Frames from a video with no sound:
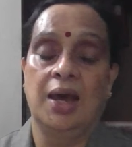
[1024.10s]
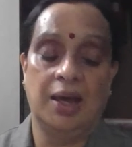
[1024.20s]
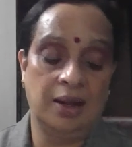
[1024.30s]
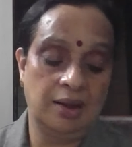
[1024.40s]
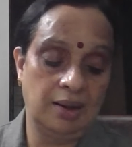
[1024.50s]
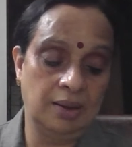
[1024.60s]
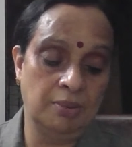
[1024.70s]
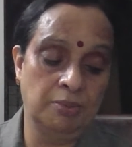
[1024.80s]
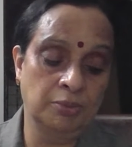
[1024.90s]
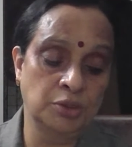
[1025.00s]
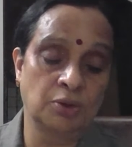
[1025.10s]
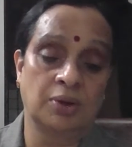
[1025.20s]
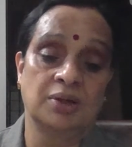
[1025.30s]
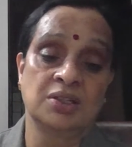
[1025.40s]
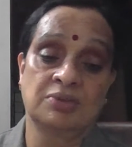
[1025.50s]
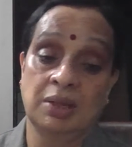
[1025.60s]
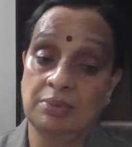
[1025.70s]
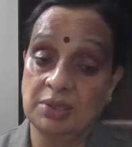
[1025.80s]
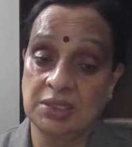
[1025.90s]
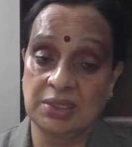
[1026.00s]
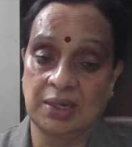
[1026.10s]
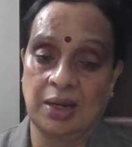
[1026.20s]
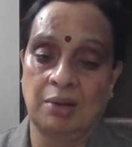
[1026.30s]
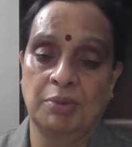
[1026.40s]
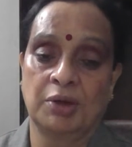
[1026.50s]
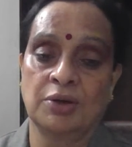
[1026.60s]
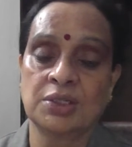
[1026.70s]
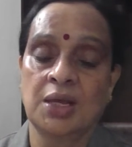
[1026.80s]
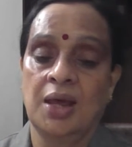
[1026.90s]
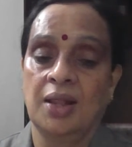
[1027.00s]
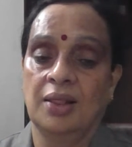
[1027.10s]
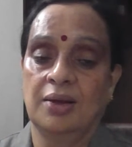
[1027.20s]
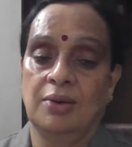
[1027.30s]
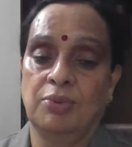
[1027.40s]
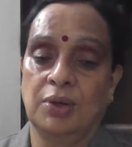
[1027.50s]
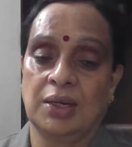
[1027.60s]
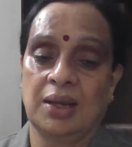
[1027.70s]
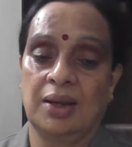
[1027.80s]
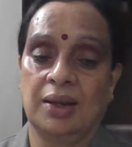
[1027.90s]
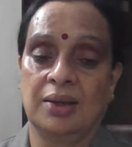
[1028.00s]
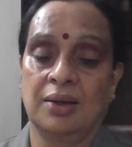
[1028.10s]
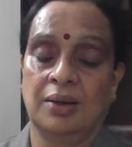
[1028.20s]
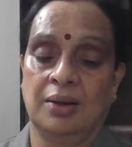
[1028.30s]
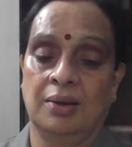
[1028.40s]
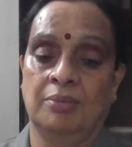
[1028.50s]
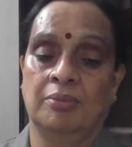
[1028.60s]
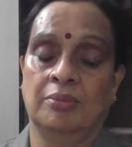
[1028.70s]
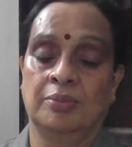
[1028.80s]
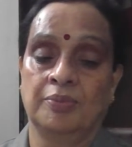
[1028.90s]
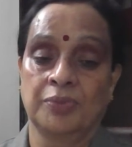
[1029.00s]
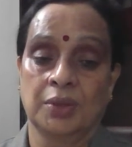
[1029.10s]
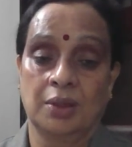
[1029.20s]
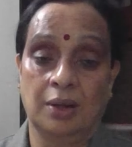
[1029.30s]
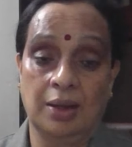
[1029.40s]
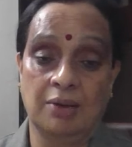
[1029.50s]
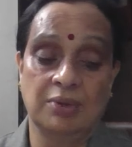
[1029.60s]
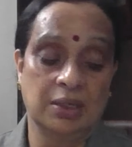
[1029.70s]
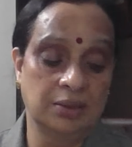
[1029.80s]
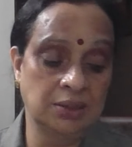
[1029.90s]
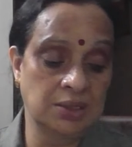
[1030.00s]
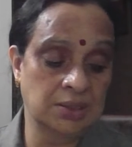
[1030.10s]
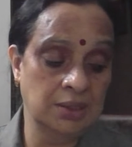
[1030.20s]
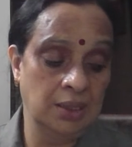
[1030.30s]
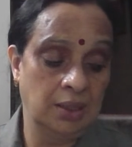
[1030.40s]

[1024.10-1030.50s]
and the dog is very much scared because the volcanic lava is